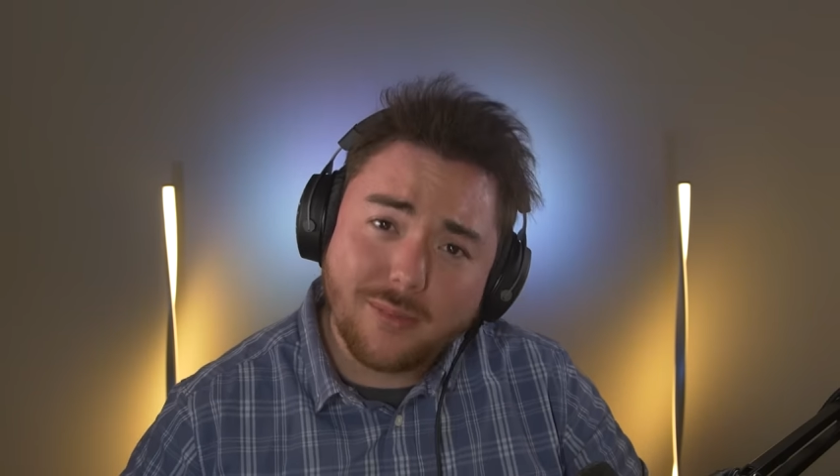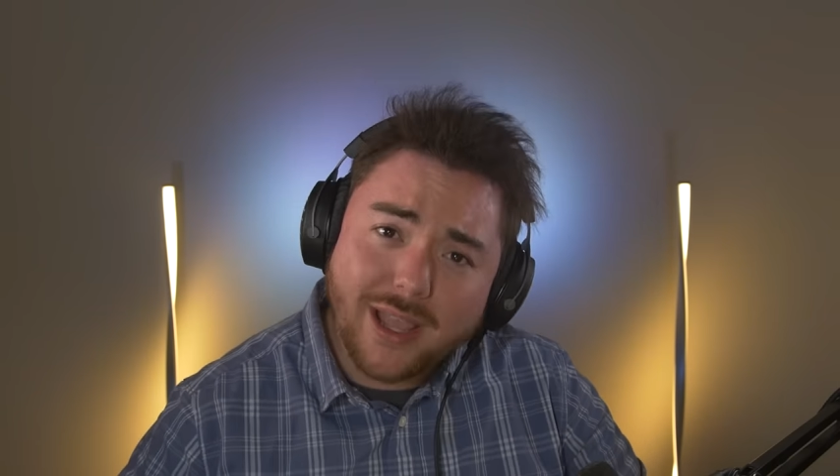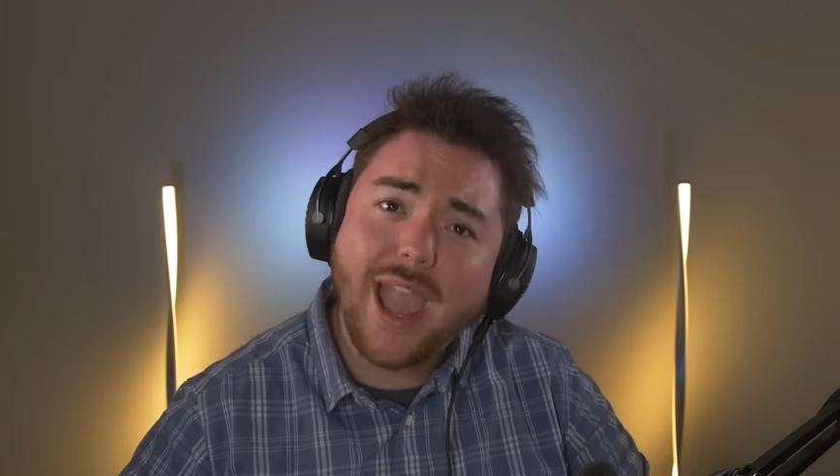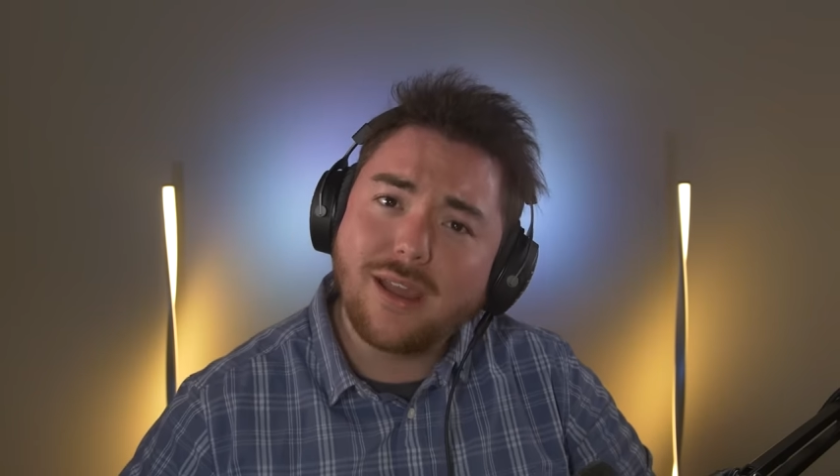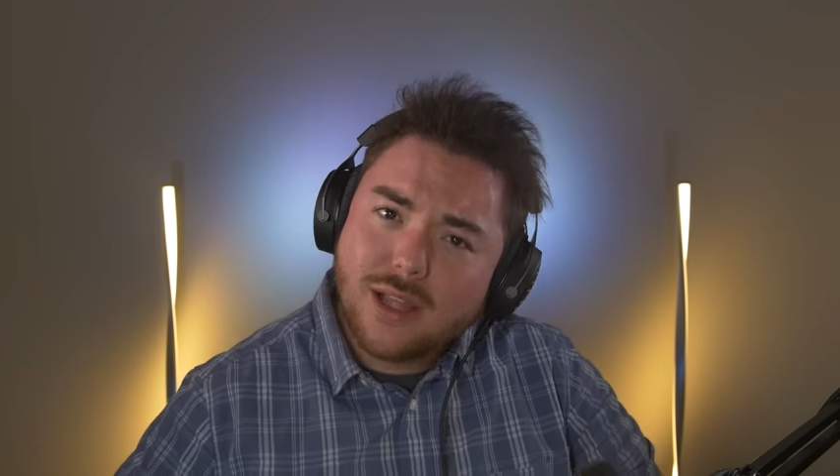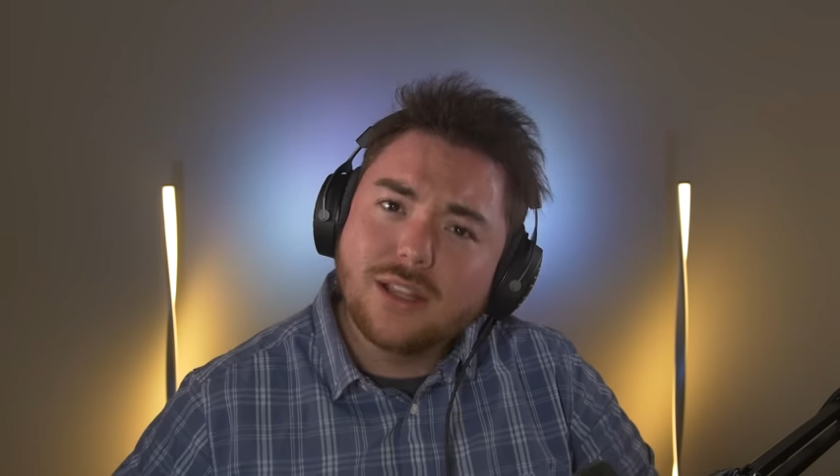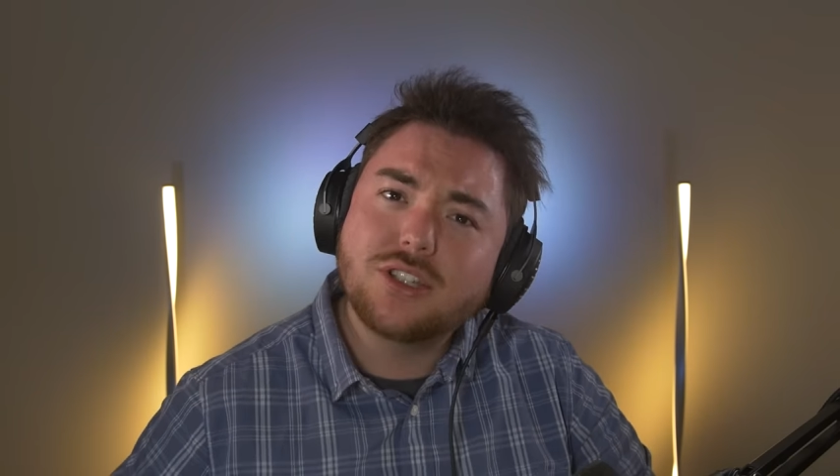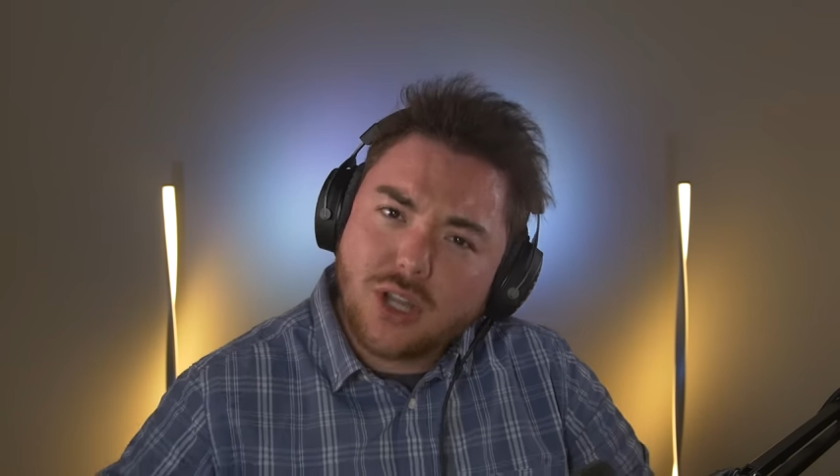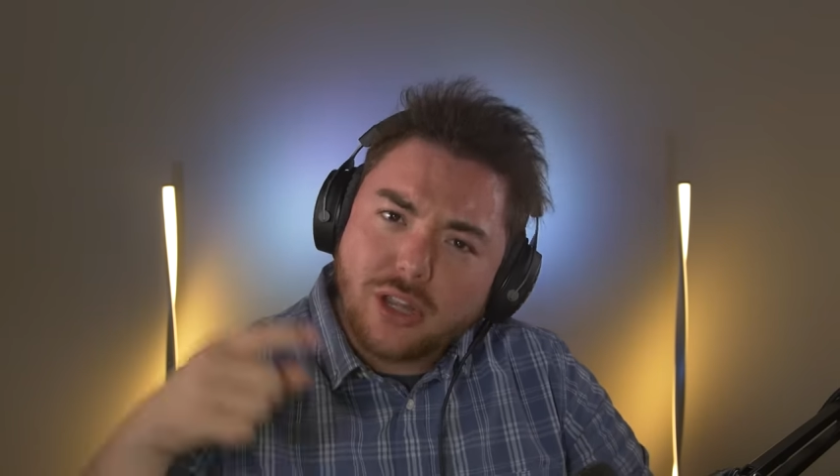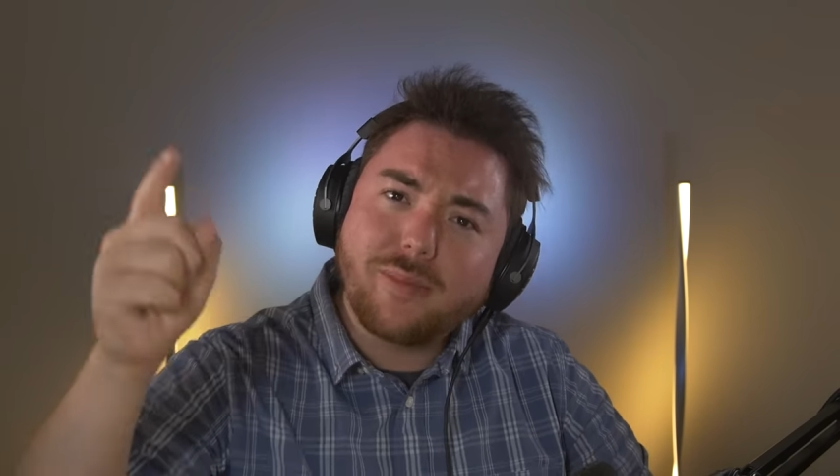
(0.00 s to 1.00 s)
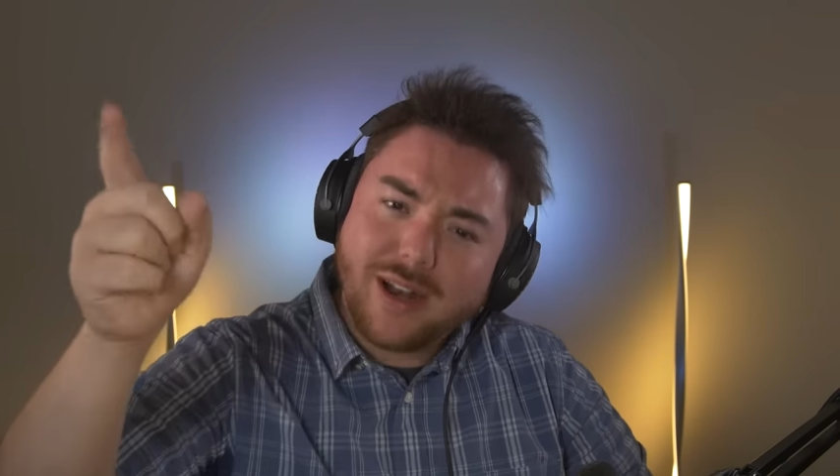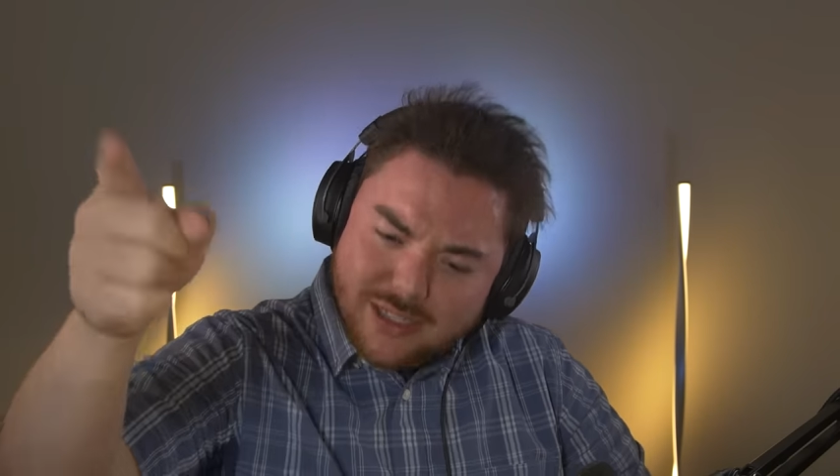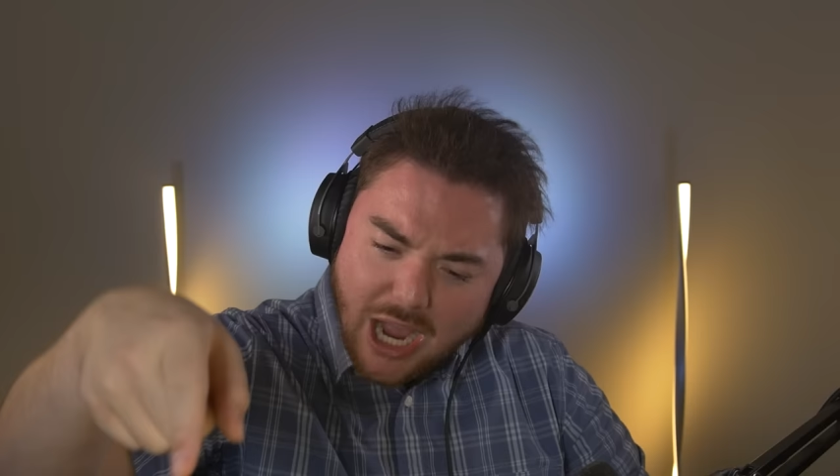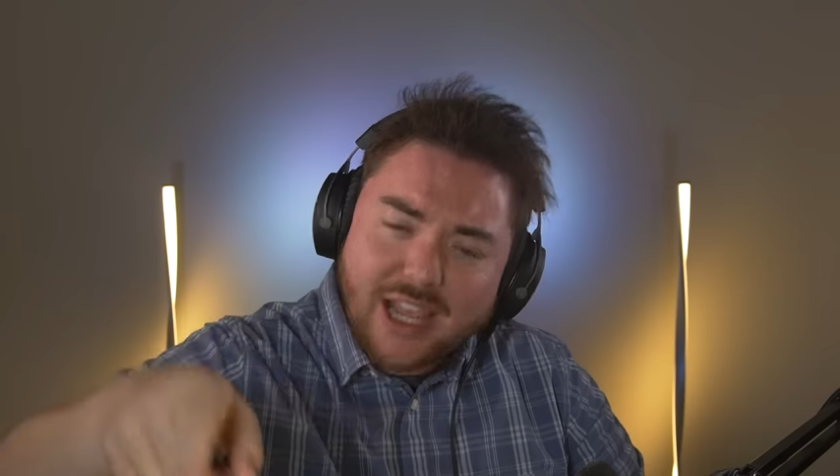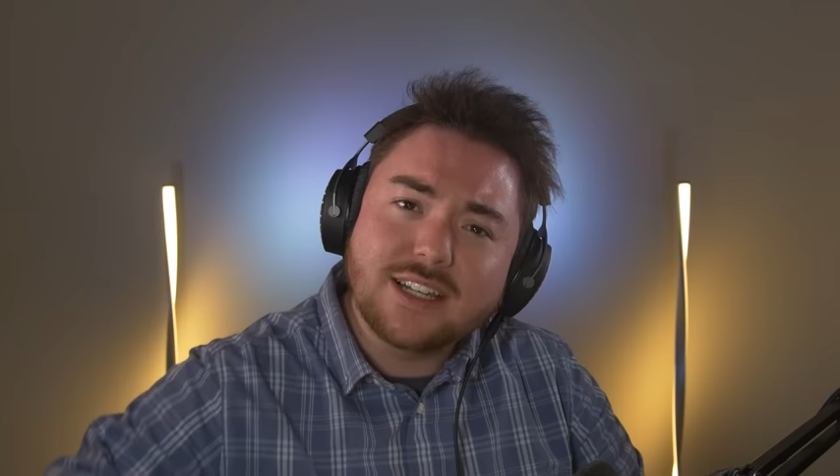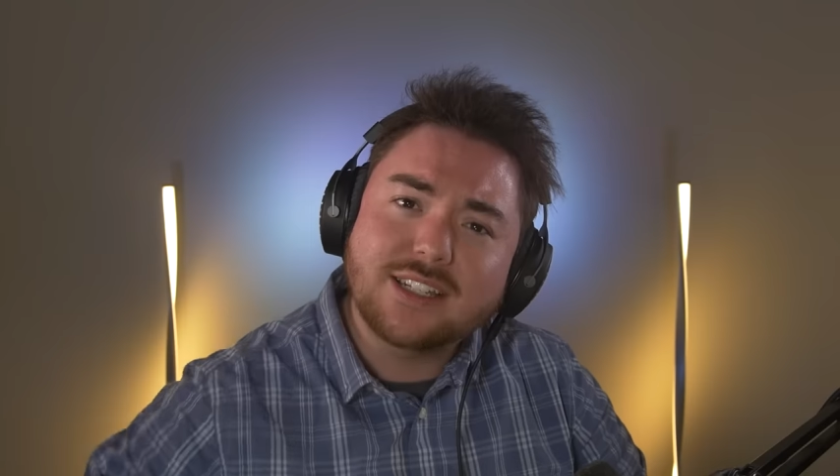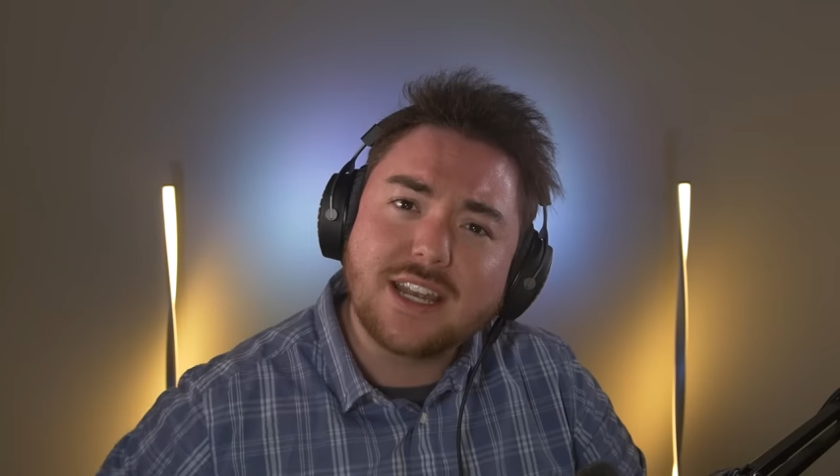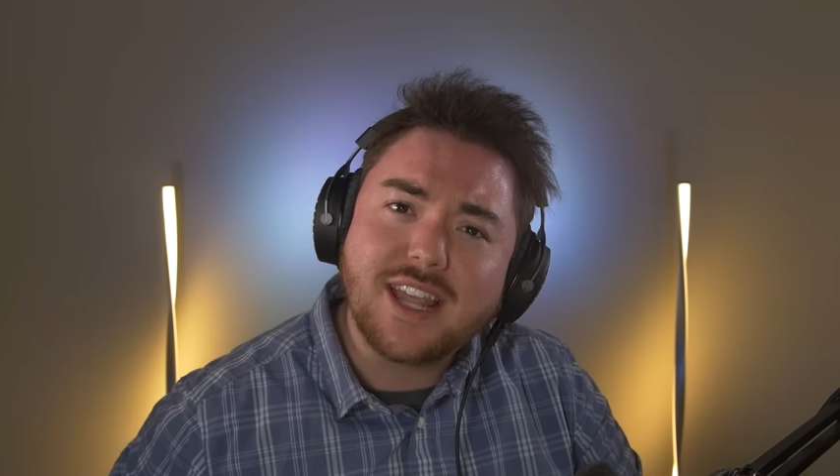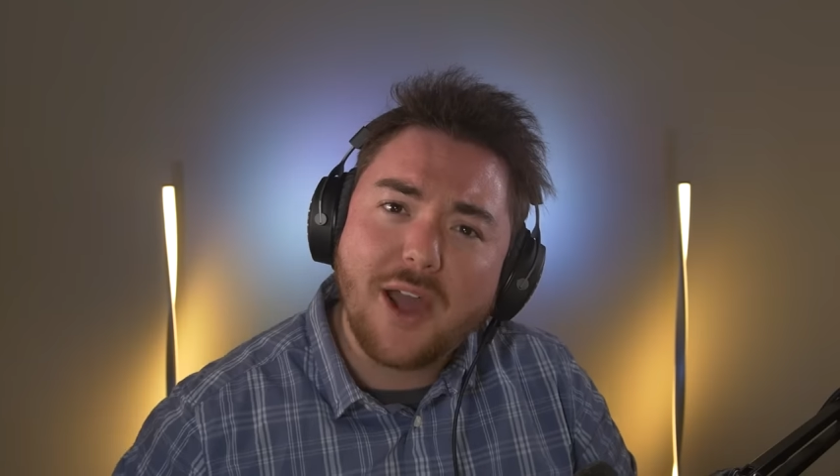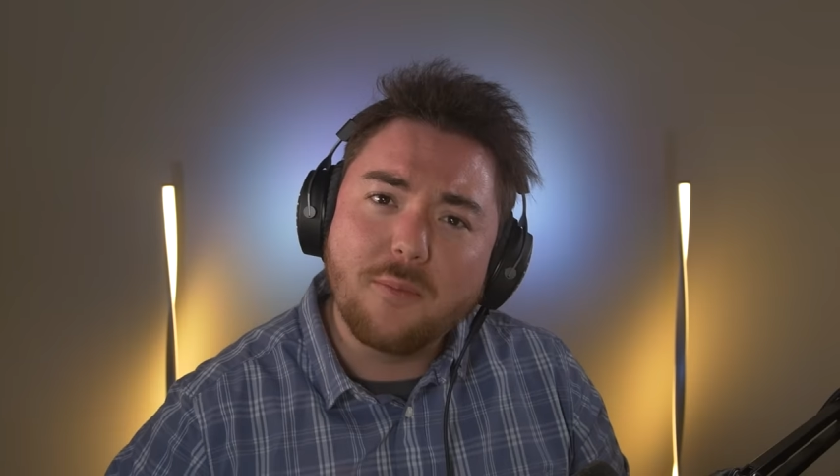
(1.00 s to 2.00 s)
I'm like, hey, let's do a little bit of talking.
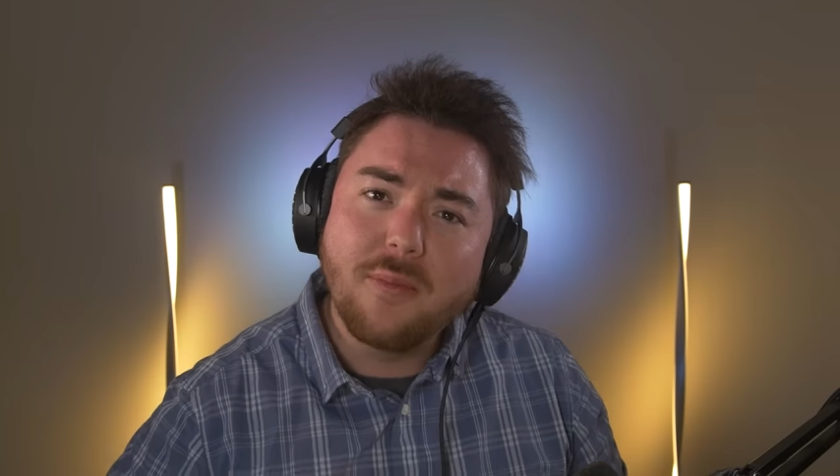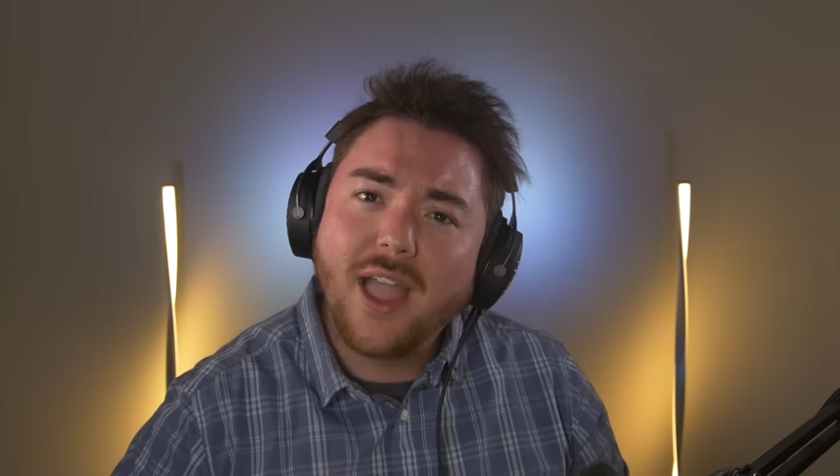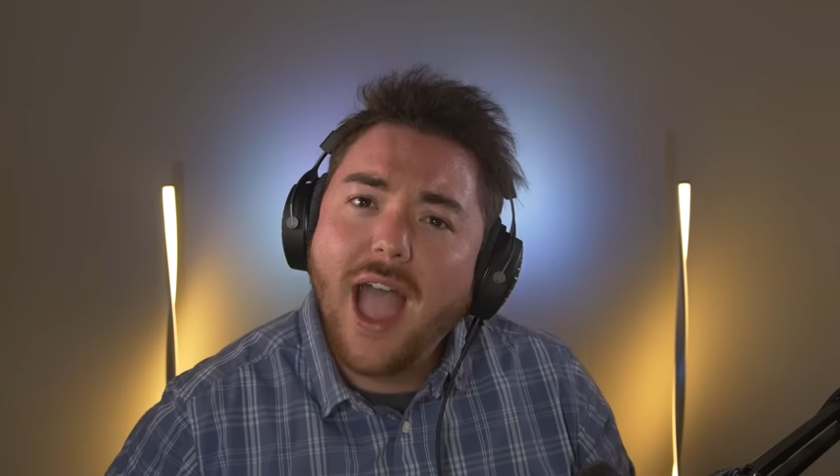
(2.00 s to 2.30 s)
Sit down.